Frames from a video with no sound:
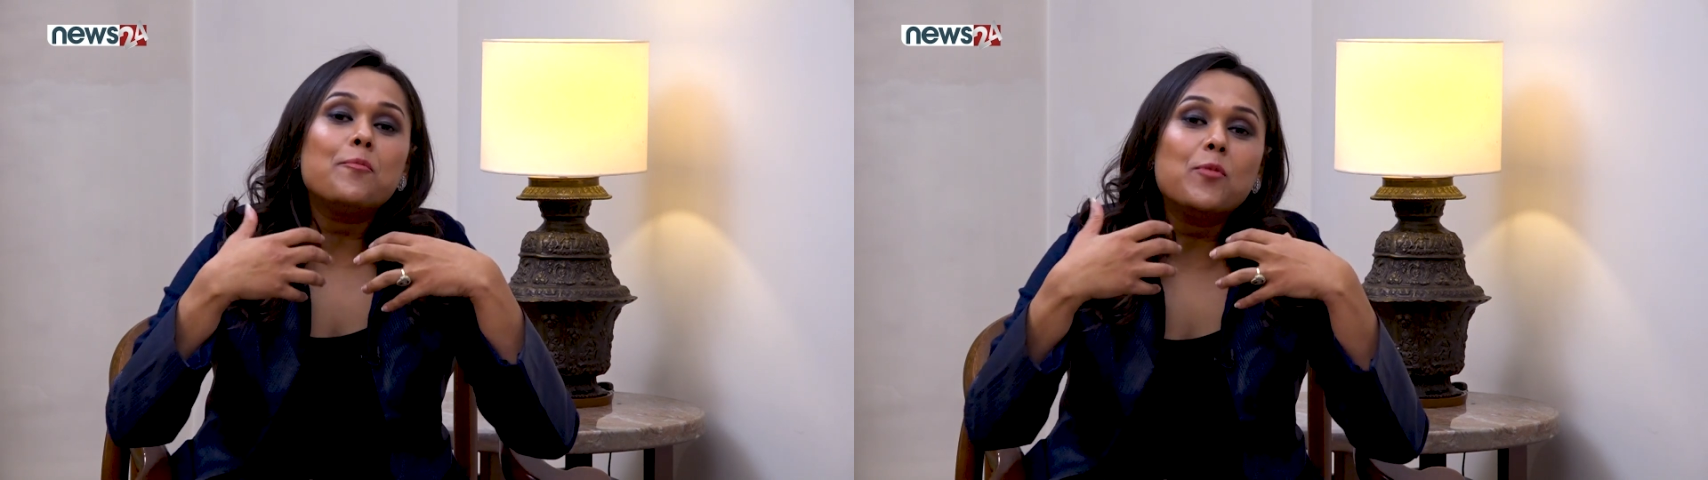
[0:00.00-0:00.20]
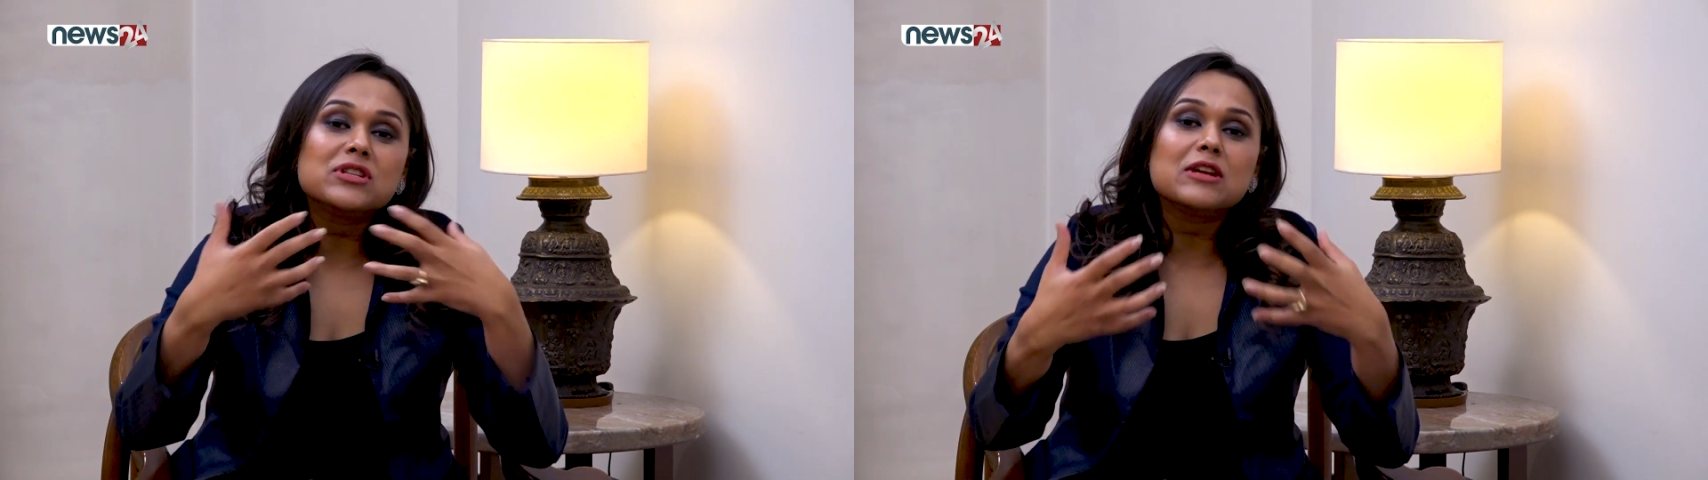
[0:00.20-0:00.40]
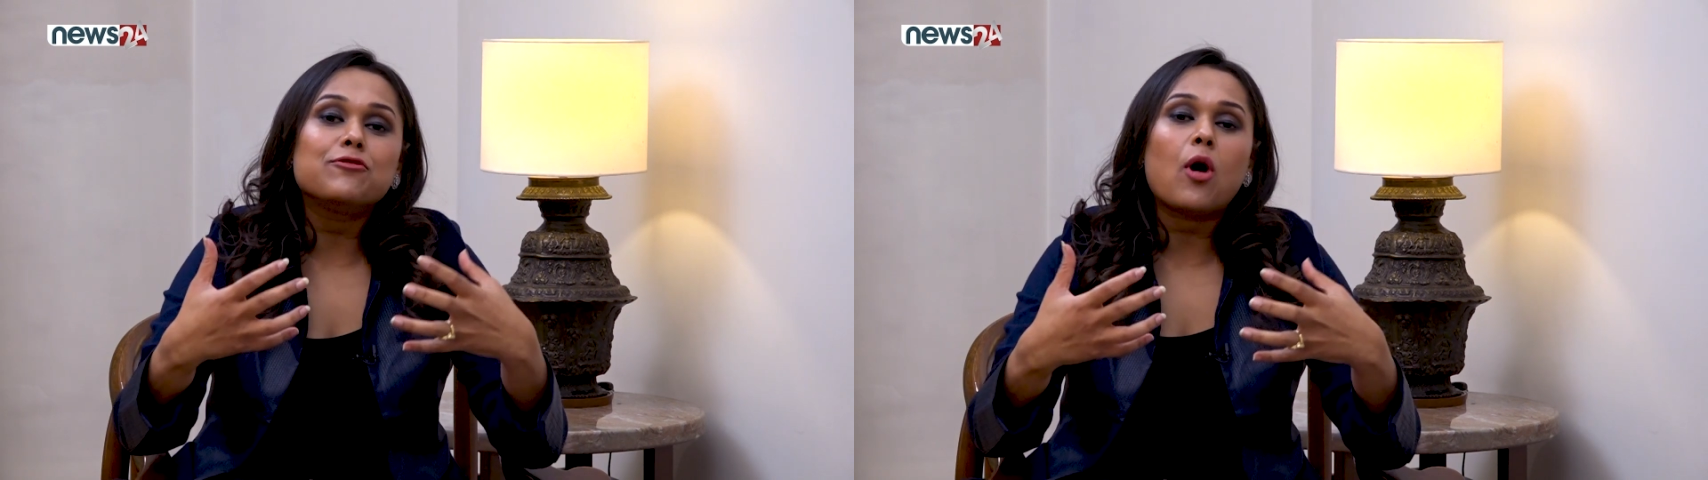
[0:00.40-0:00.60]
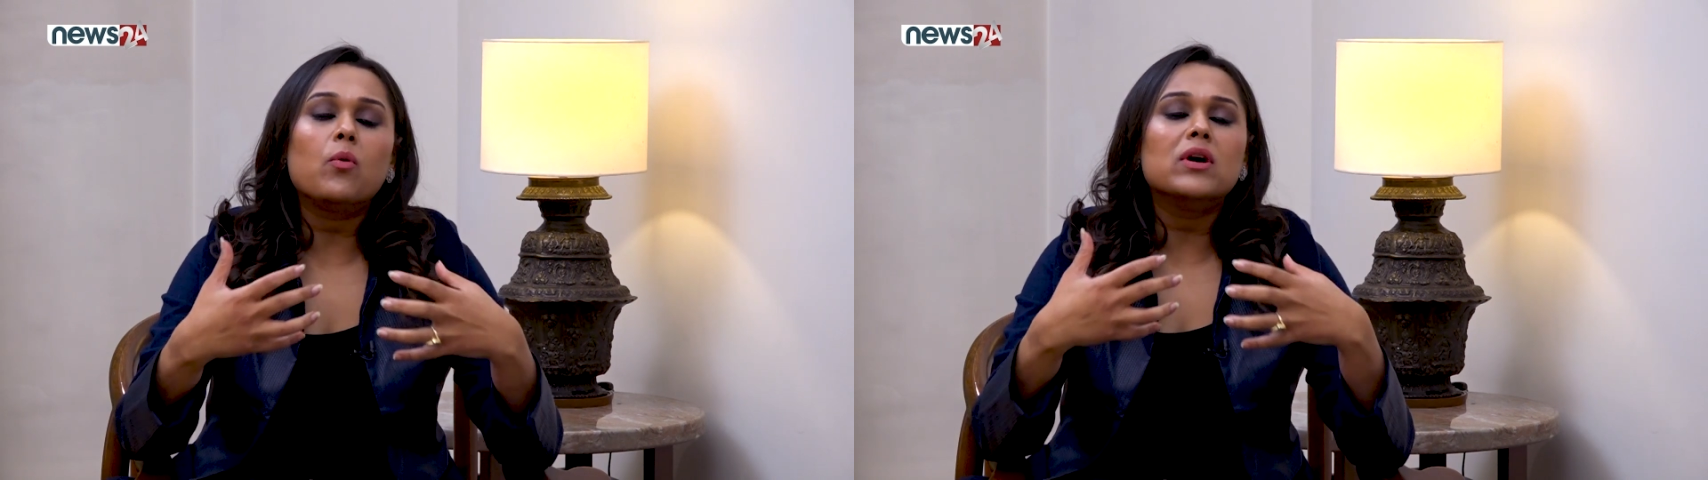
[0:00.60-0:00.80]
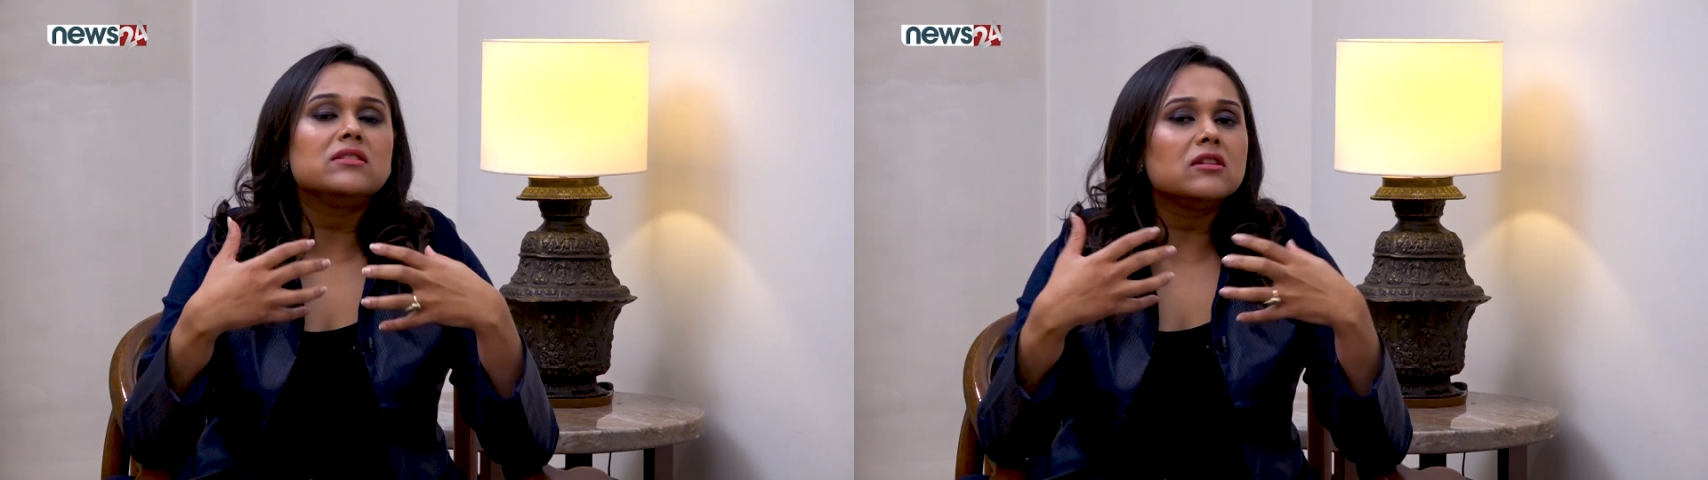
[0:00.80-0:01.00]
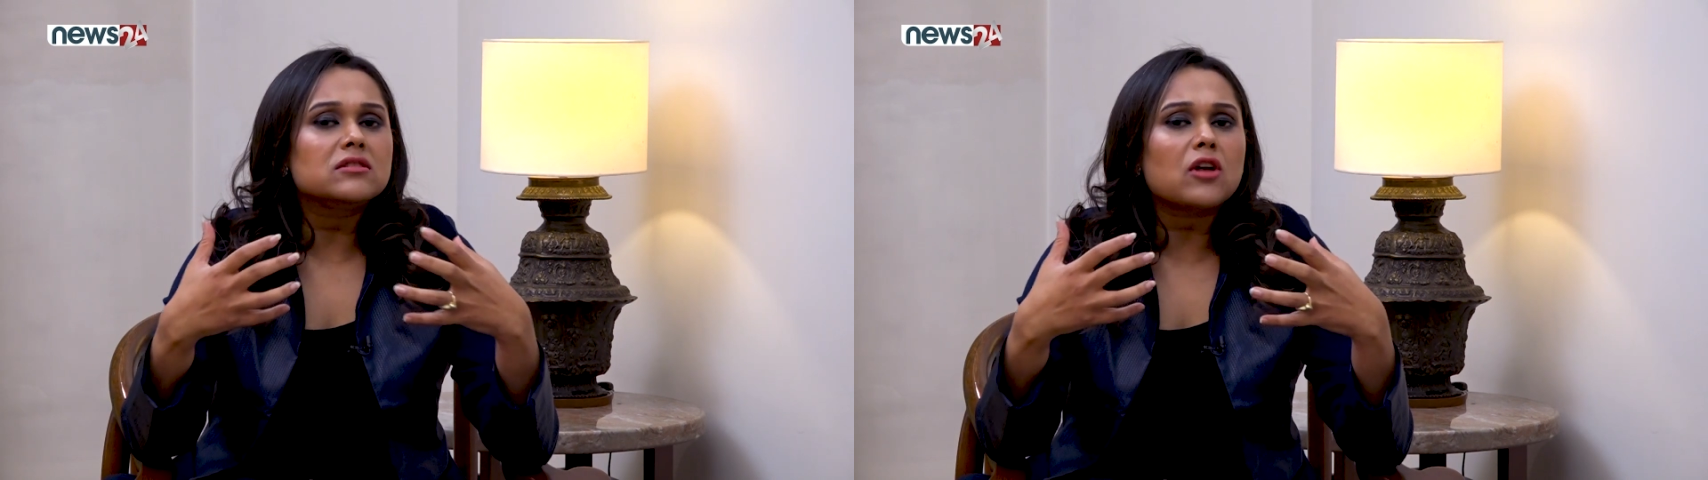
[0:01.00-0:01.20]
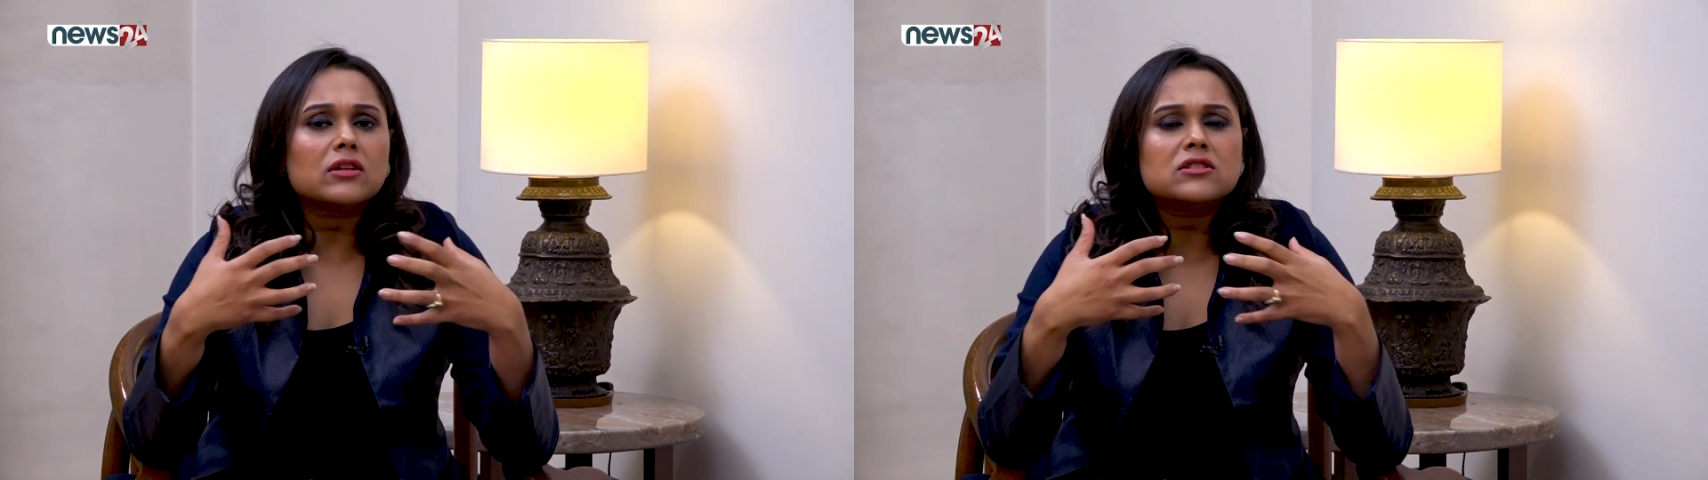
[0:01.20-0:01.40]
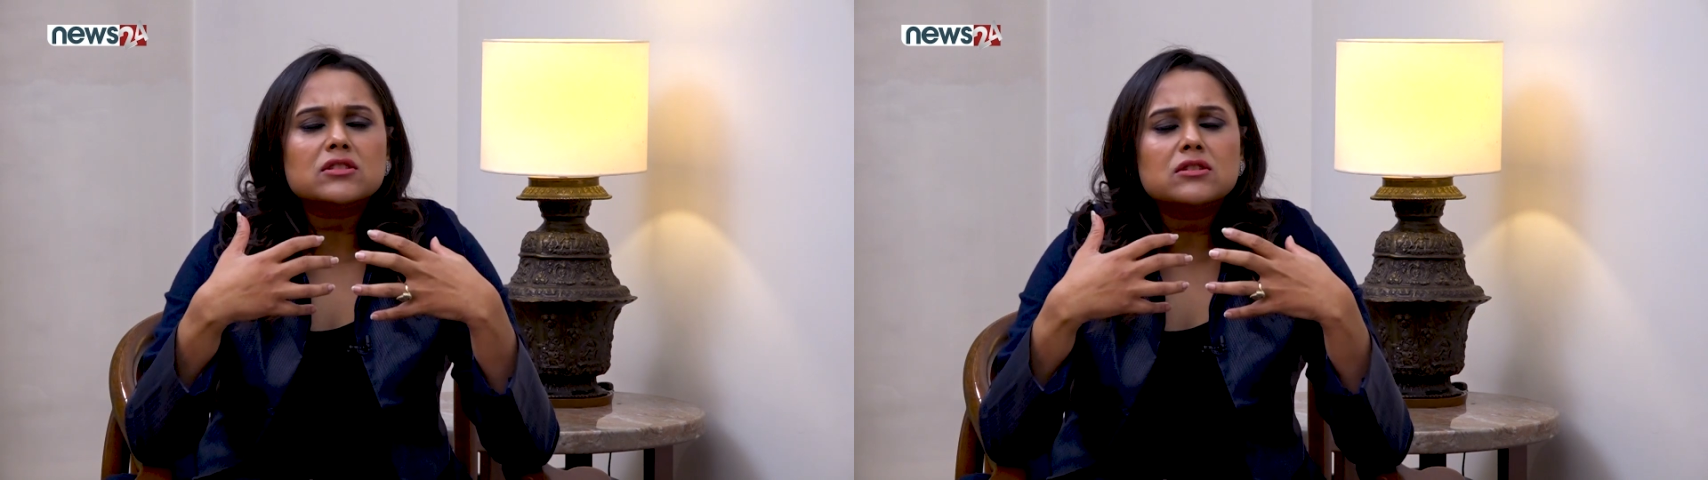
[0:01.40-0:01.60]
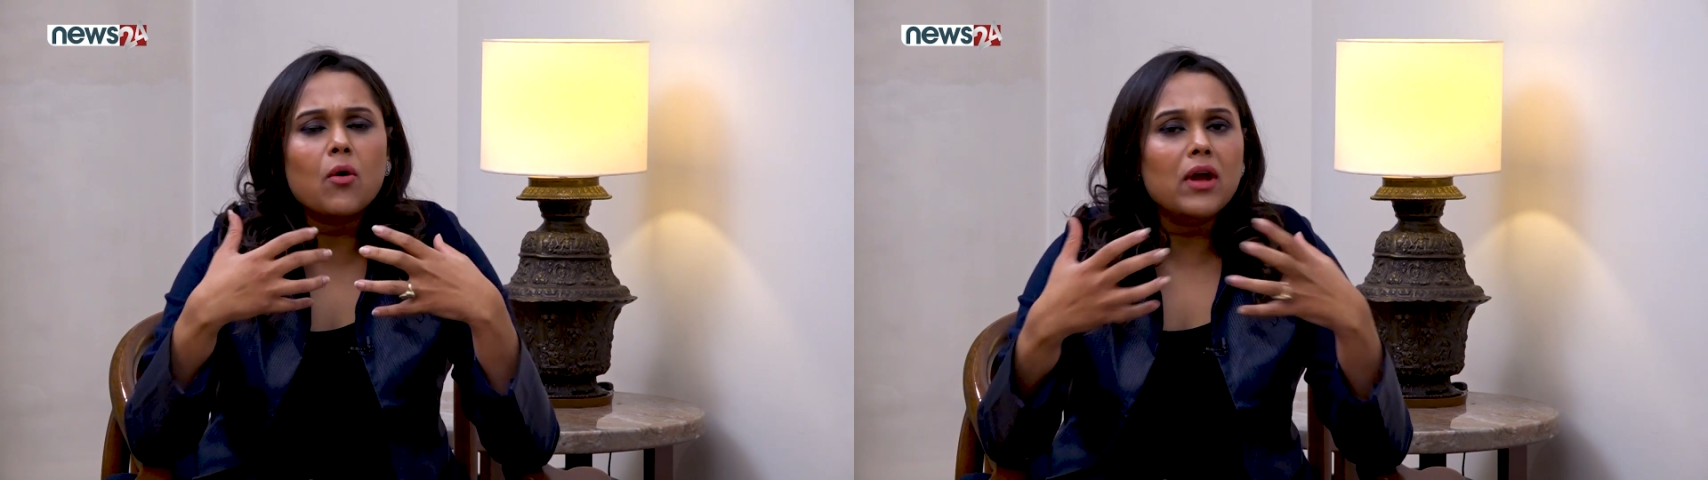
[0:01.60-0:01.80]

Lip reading: putting forward his thoughts so